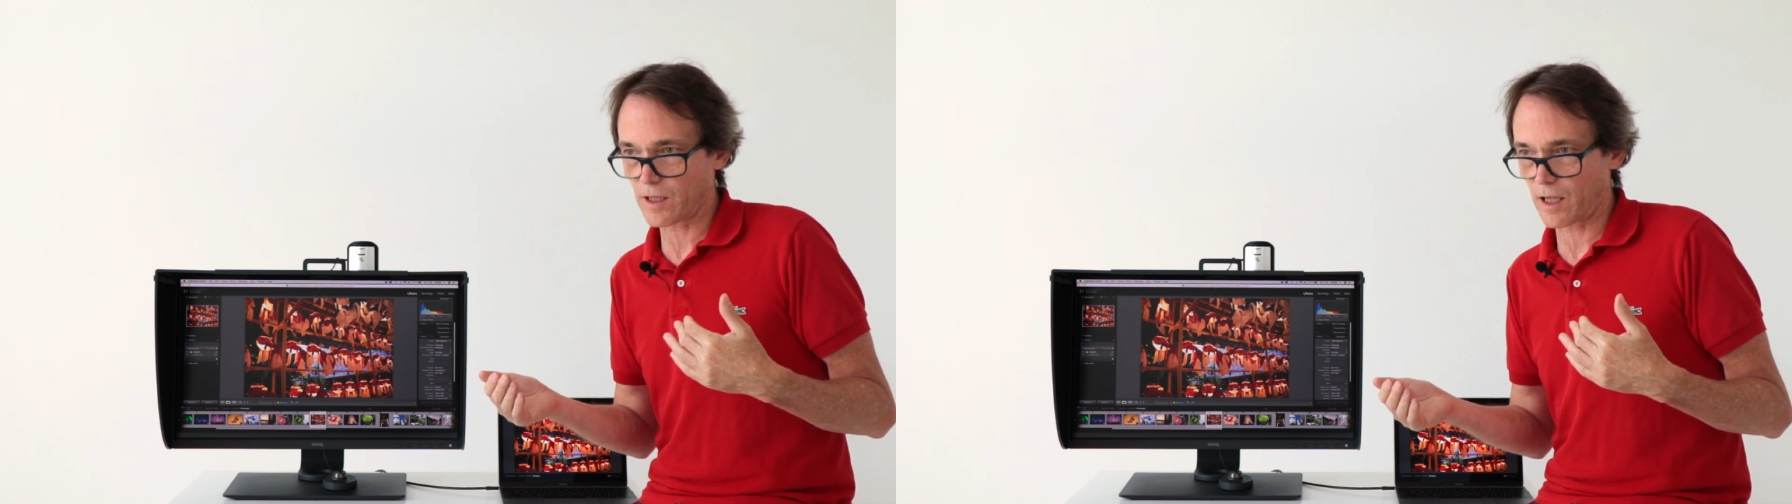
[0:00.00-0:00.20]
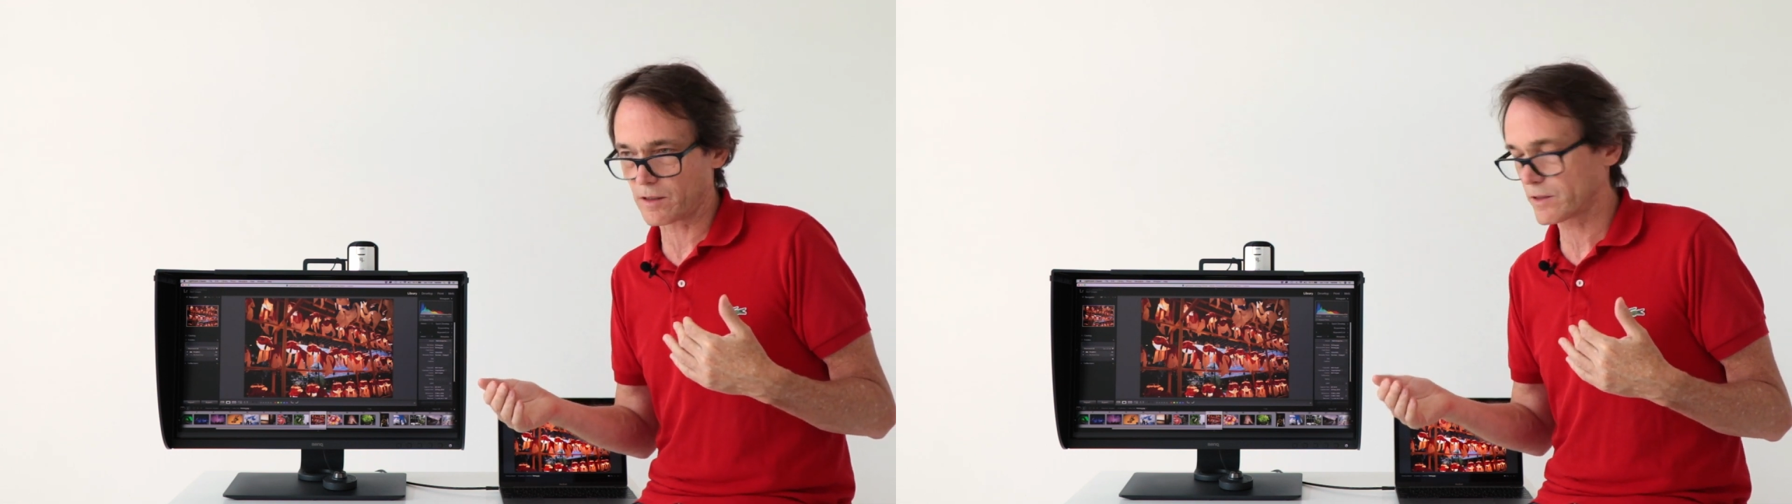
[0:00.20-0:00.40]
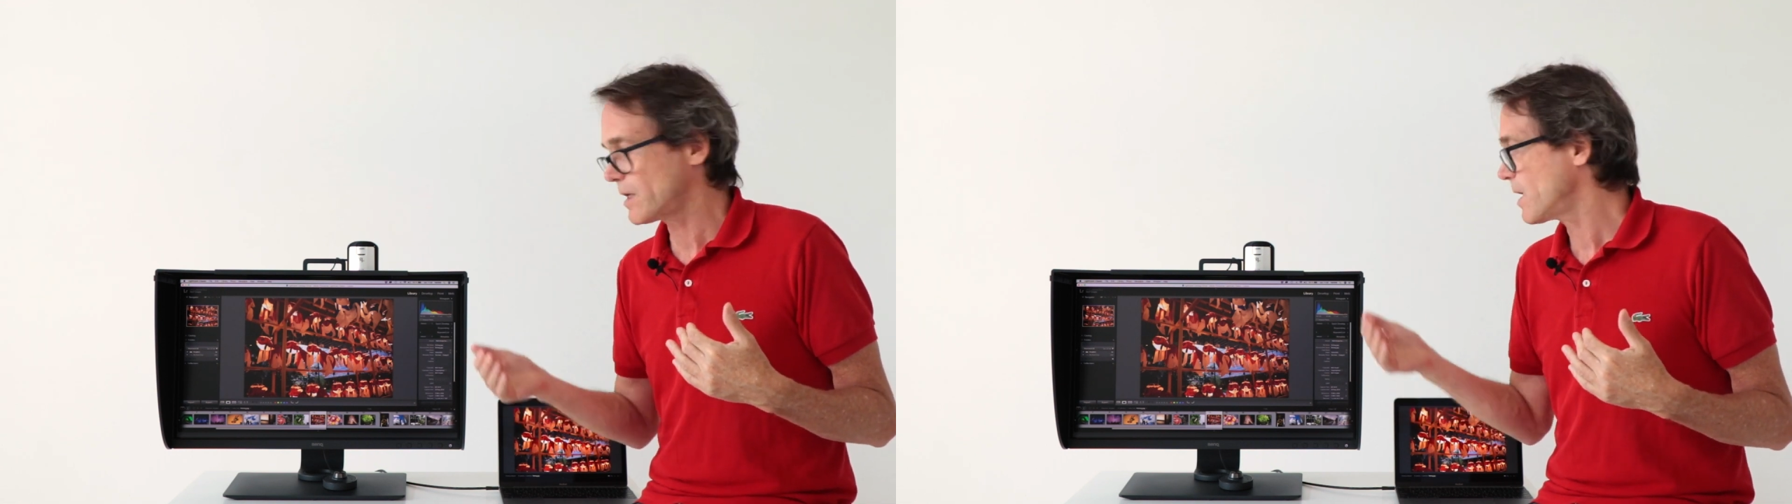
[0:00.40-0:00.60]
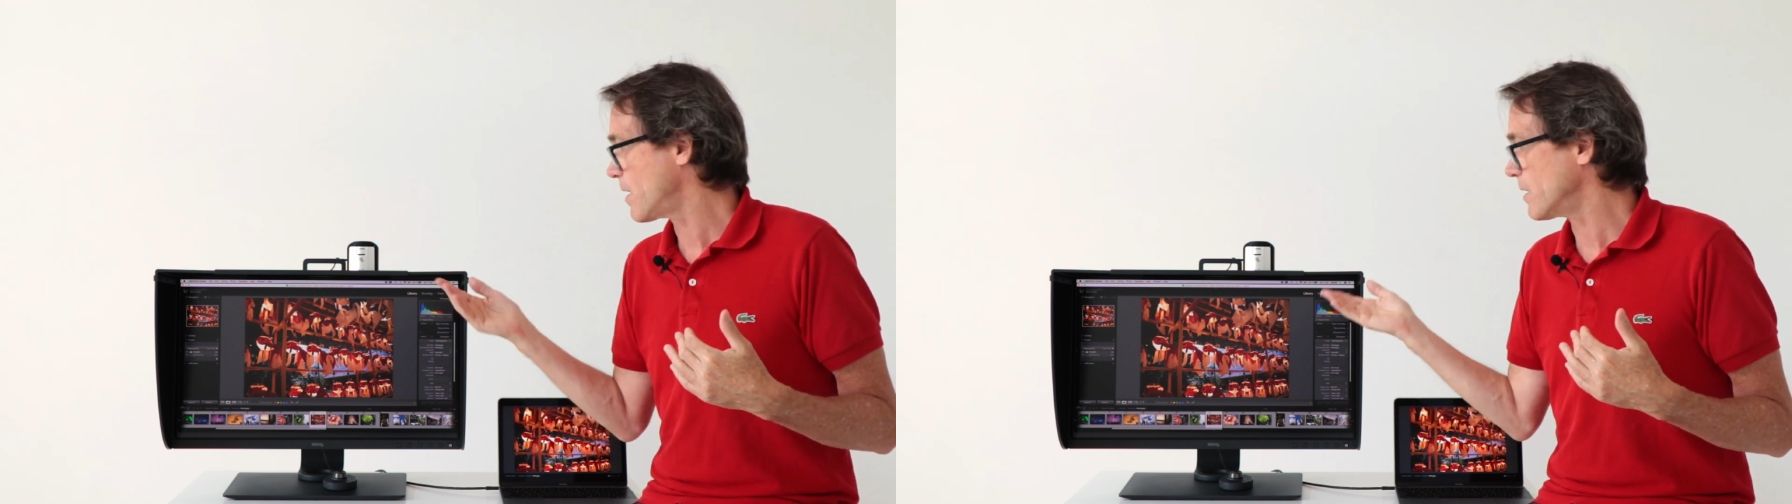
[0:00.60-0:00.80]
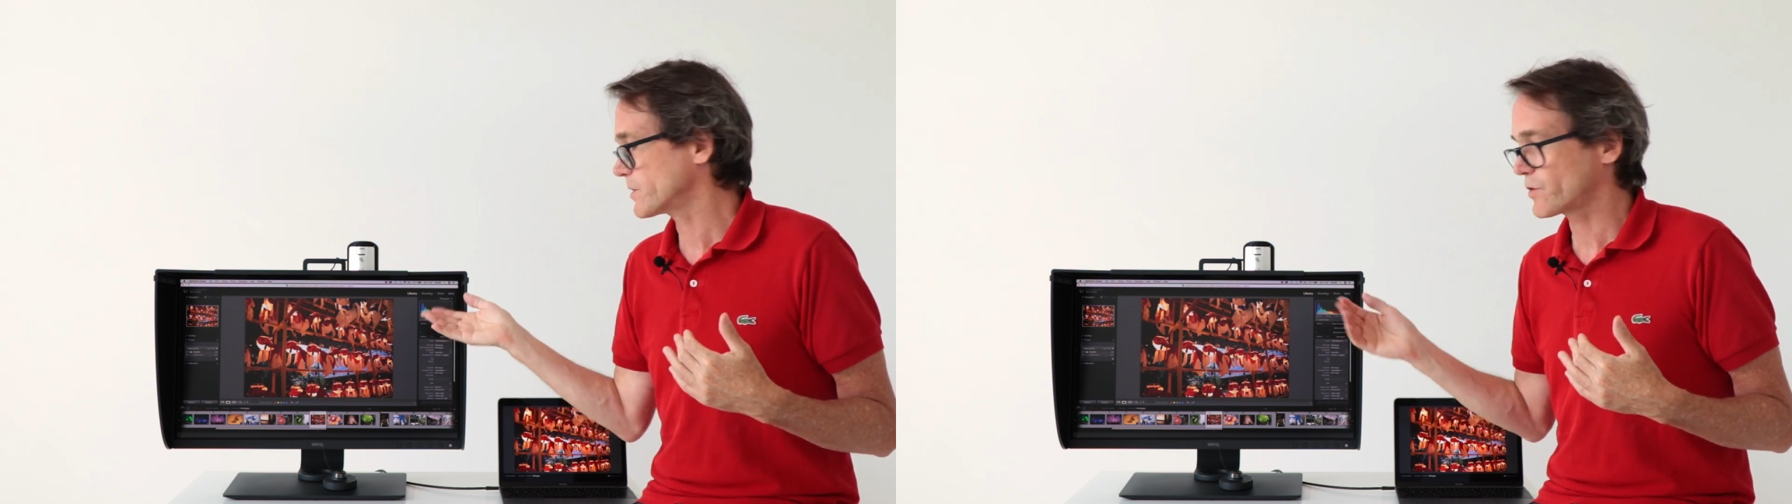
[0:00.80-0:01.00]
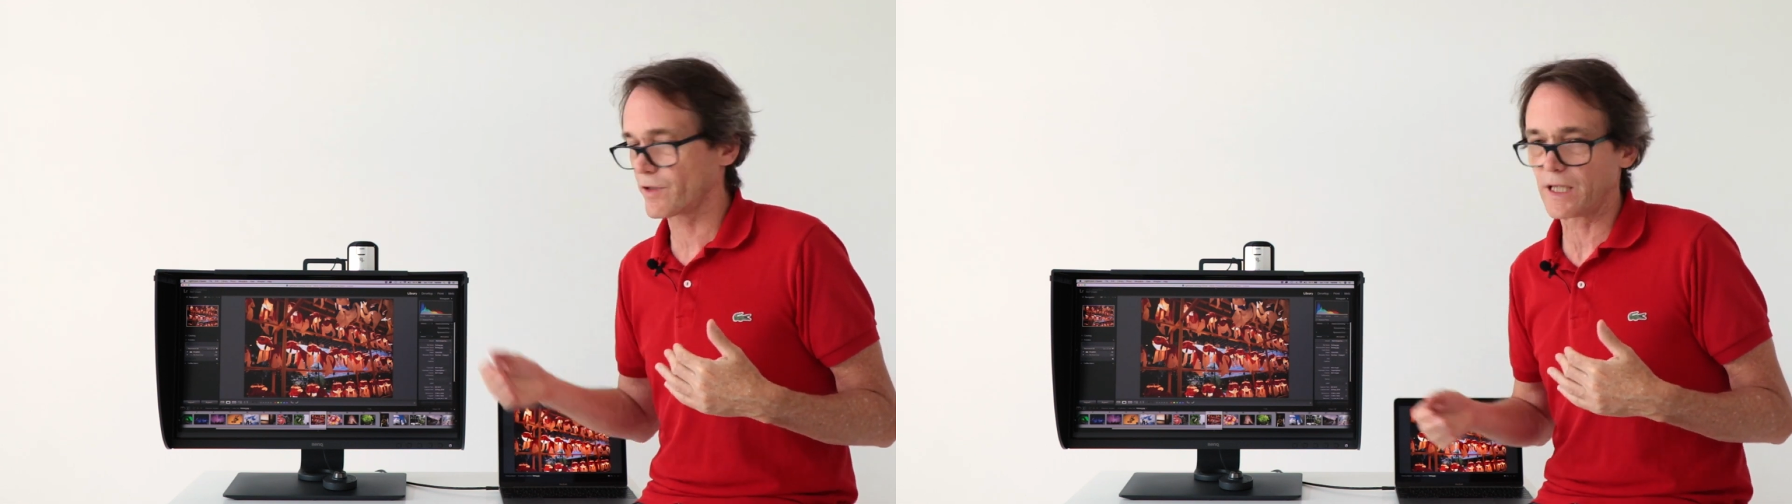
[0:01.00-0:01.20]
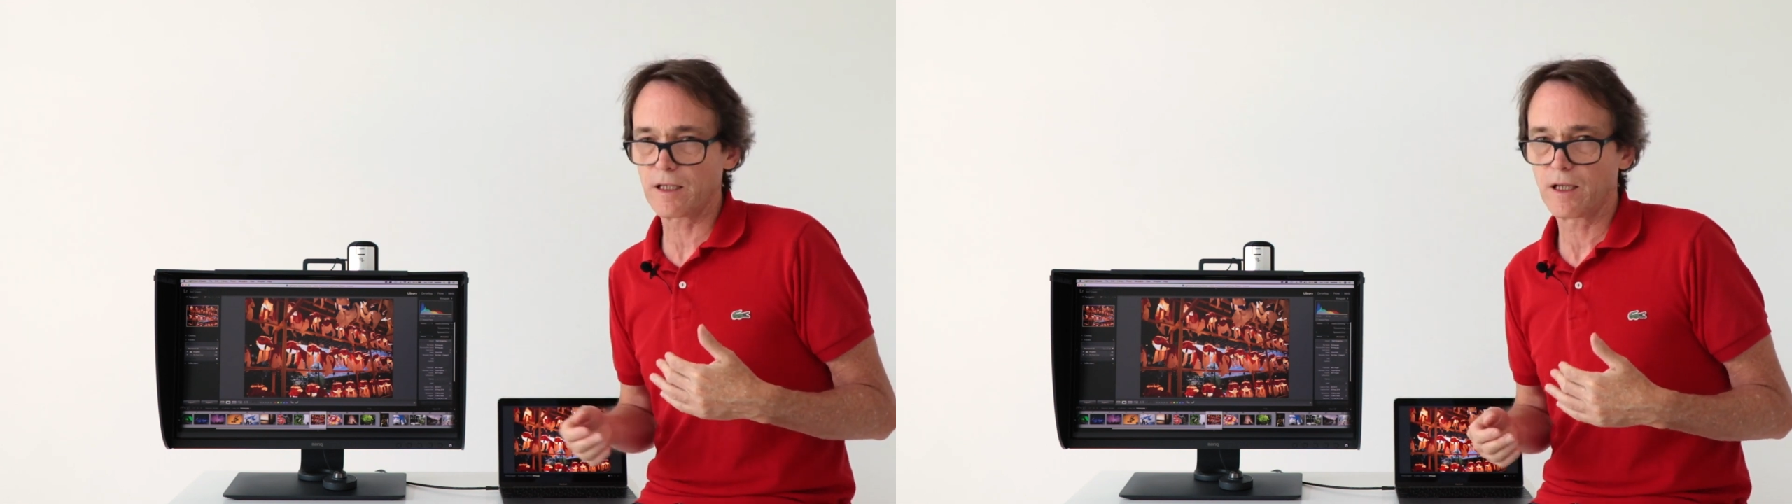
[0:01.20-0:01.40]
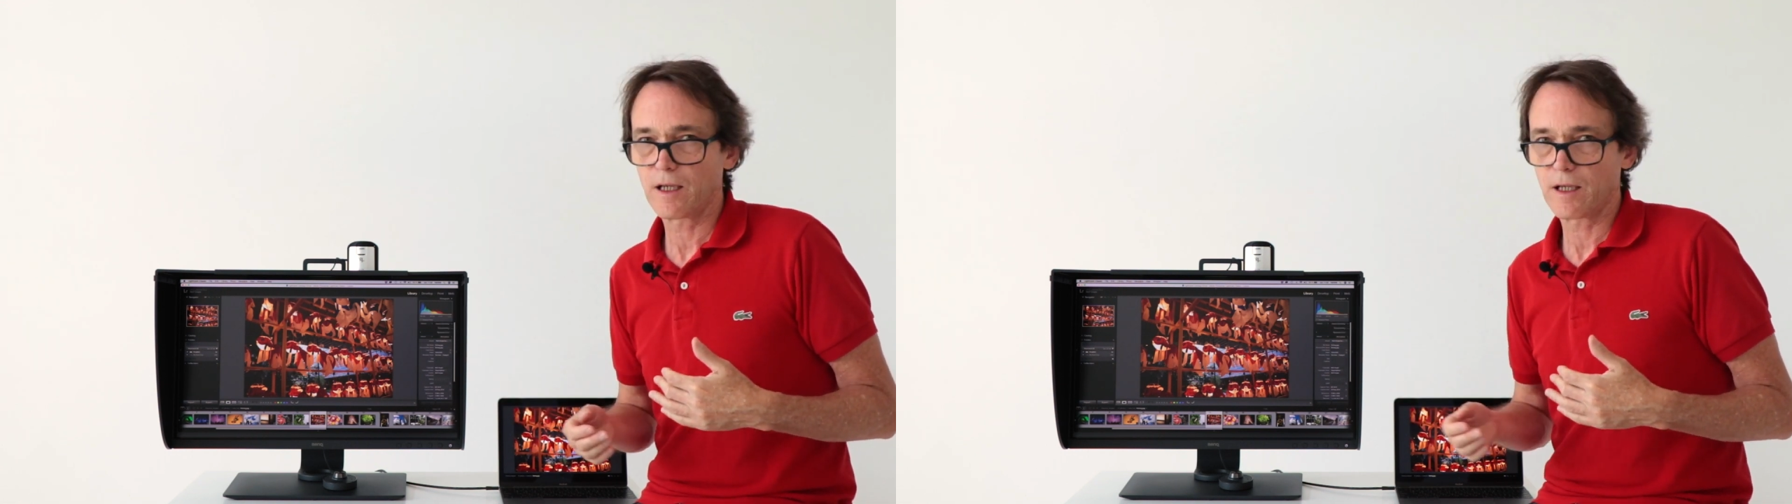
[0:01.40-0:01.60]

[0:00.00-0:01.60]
colors on screen,